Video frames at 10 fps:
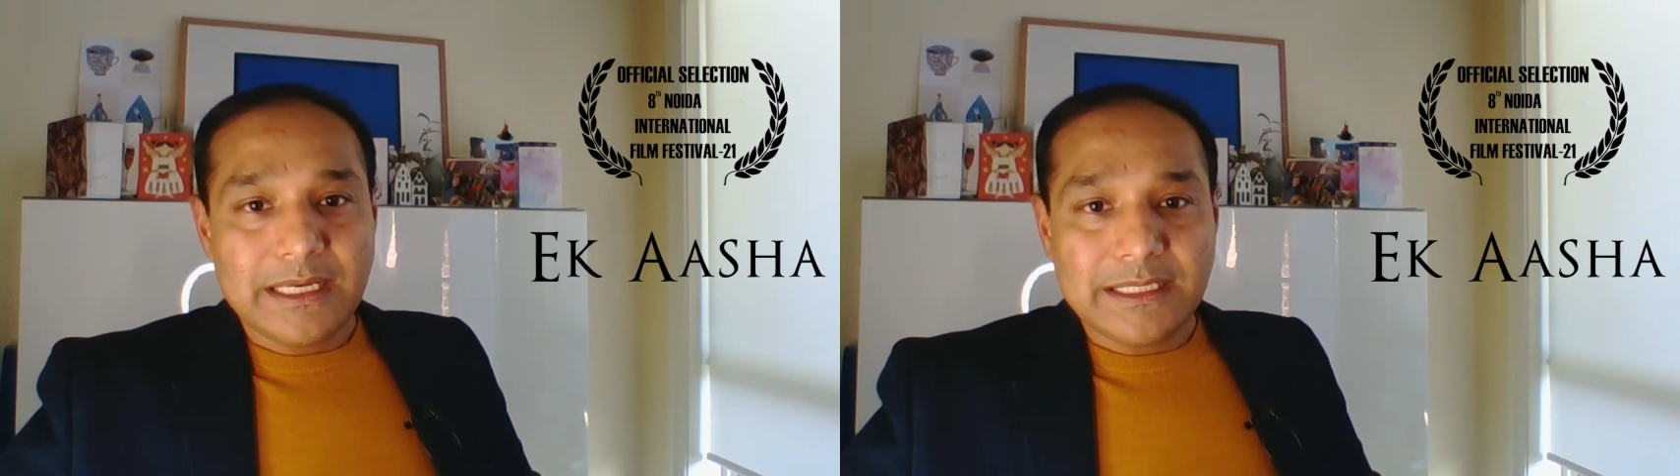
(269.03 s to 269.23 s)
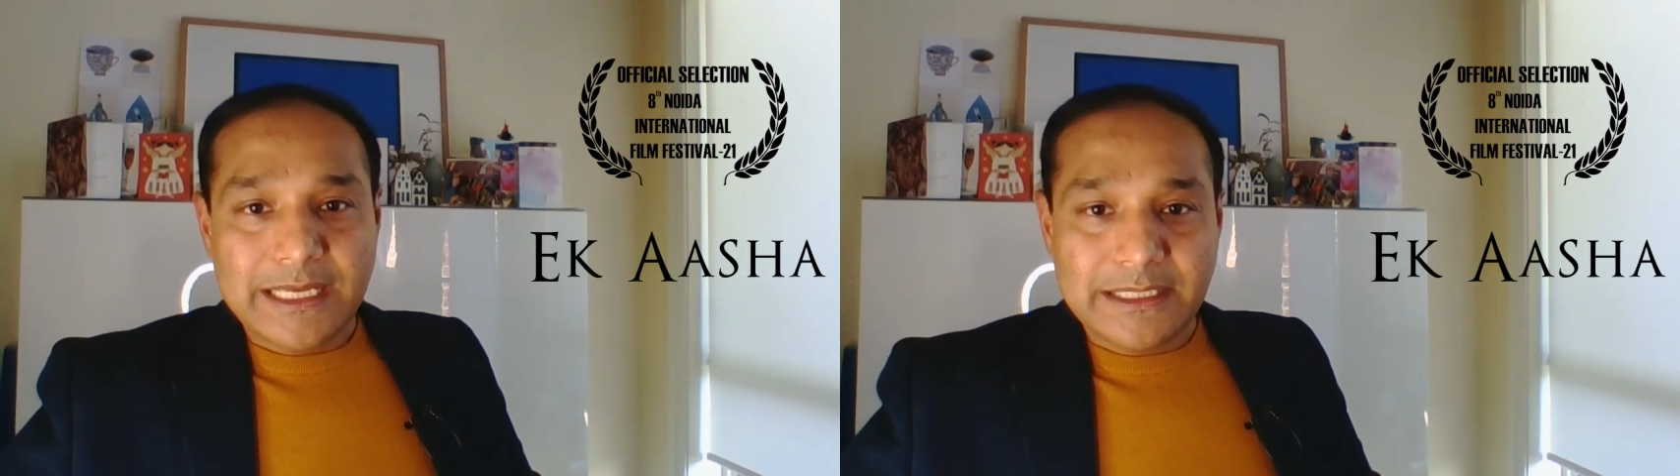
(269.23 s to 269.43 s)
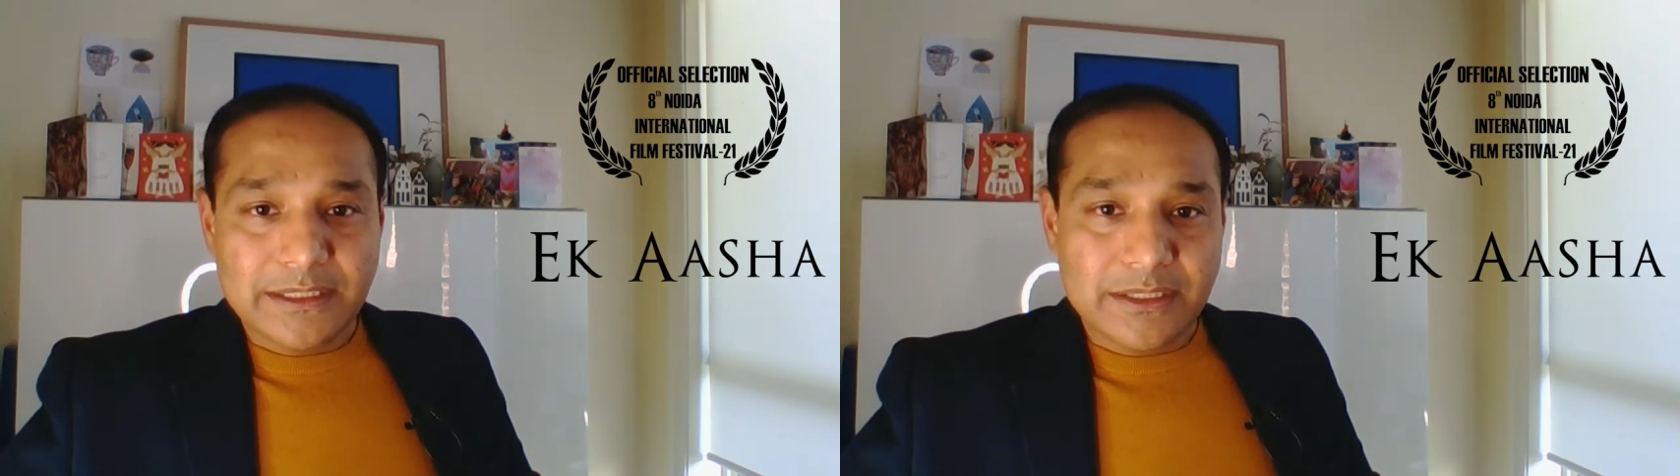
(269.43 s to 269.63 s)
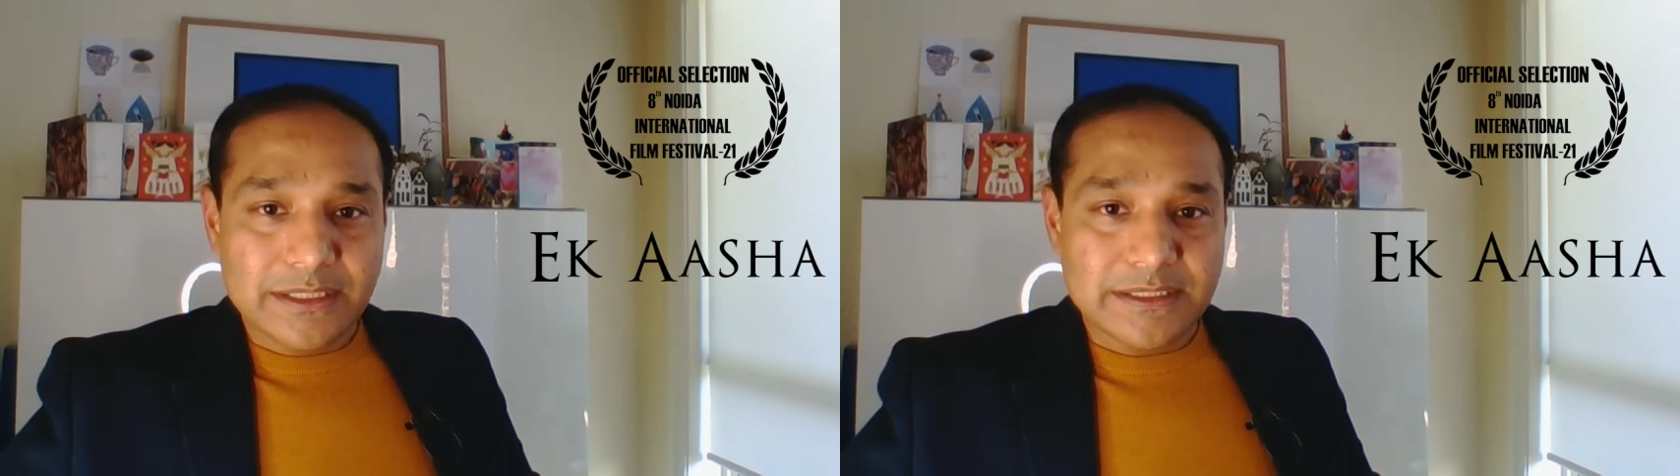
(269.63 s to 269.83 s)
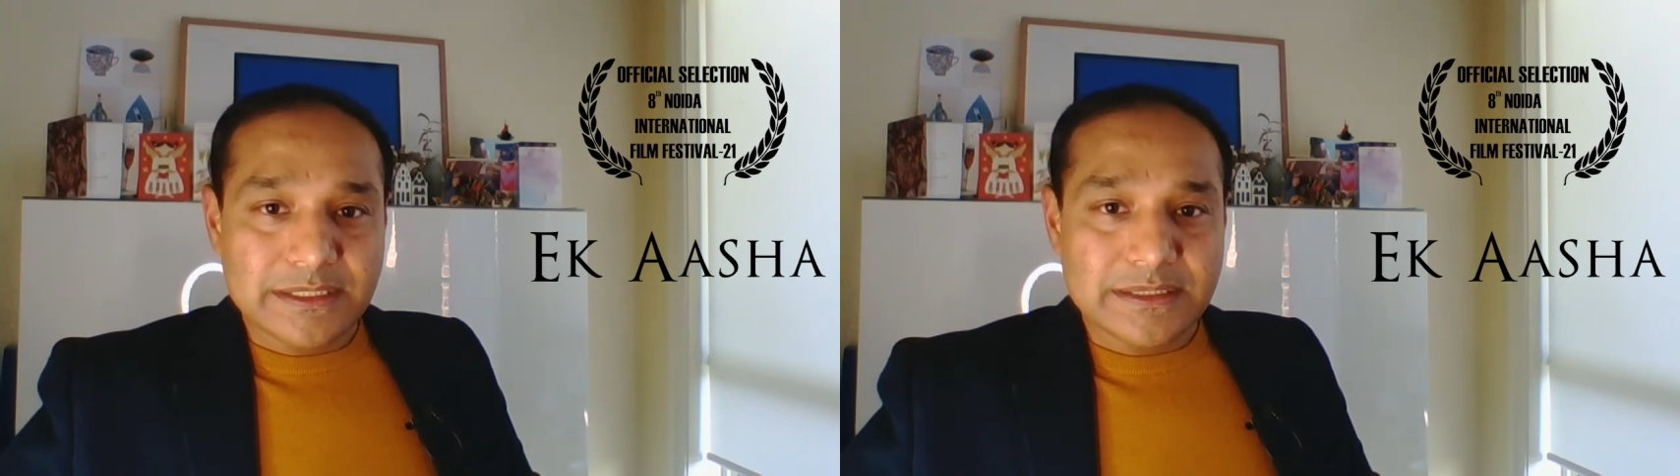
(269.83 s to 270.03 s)
it
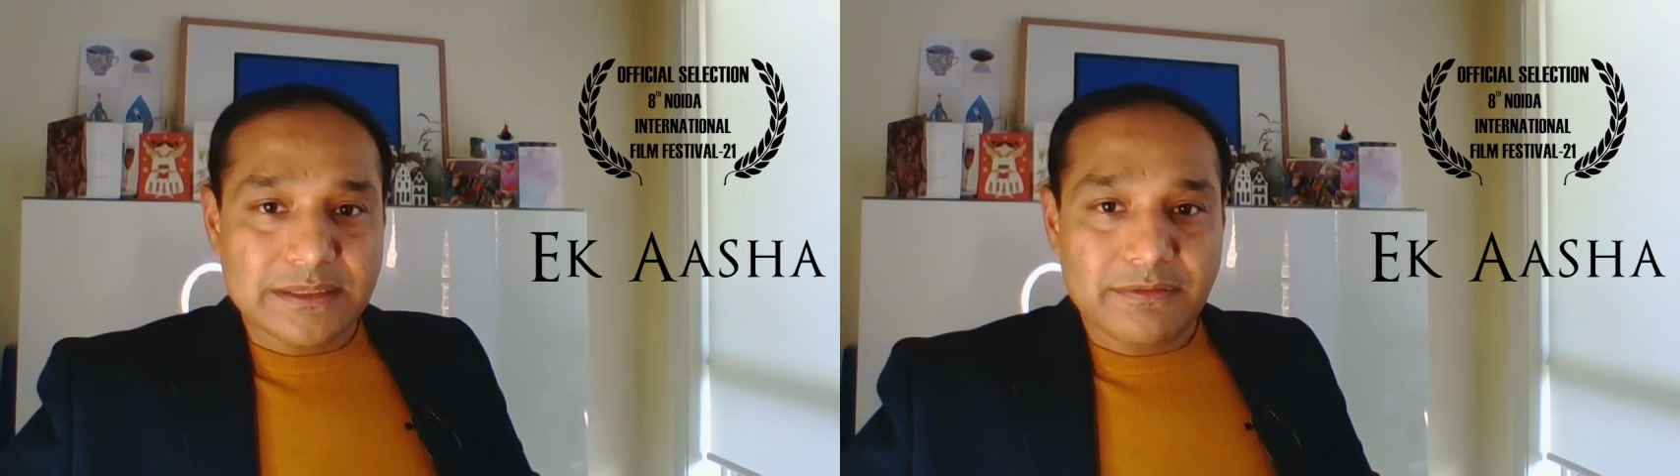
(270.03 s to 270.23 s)
encourages